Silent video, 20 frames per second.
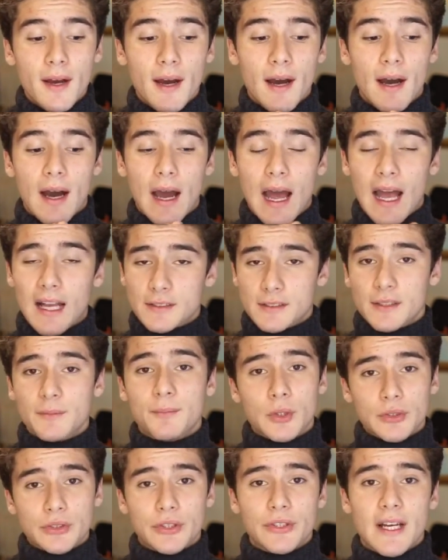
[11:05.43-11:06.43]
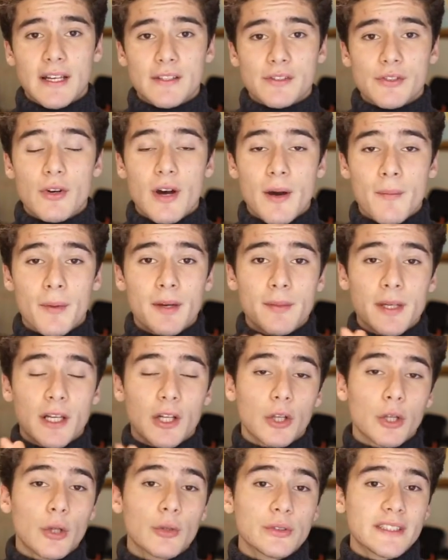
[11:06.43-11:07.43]
As most of you guys know, I'm gonna be
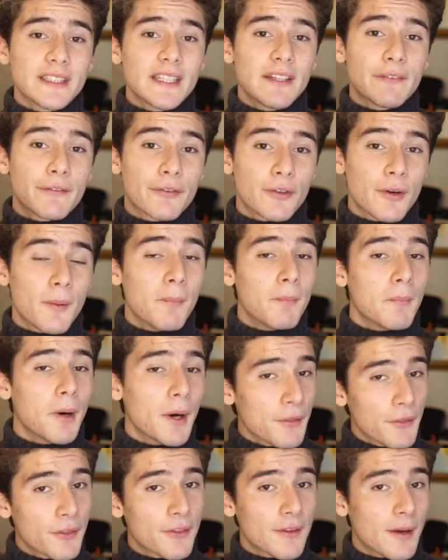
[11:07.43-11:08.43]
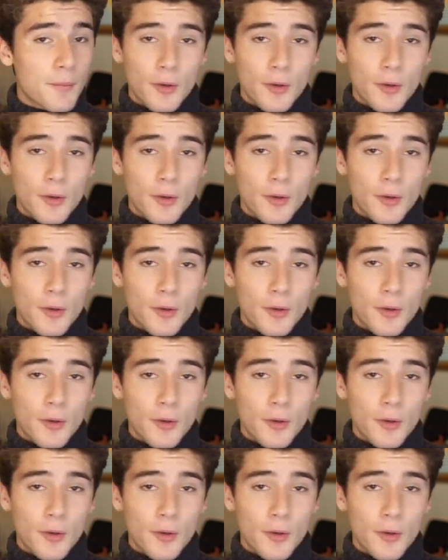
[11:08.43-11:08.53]
closing it for a month.